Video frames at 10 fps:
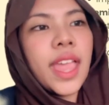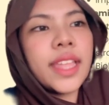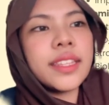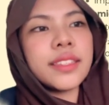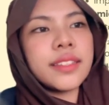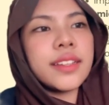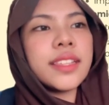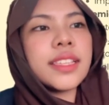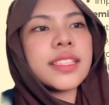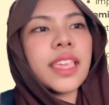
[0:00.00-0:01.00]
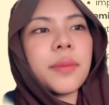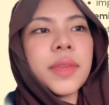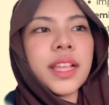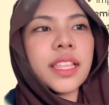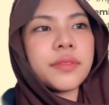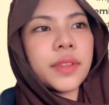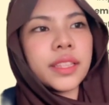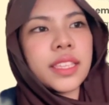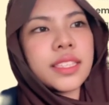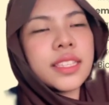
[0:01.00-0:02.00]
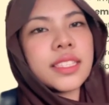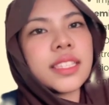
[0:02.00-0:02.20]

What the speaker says: And the third is chemical advantages.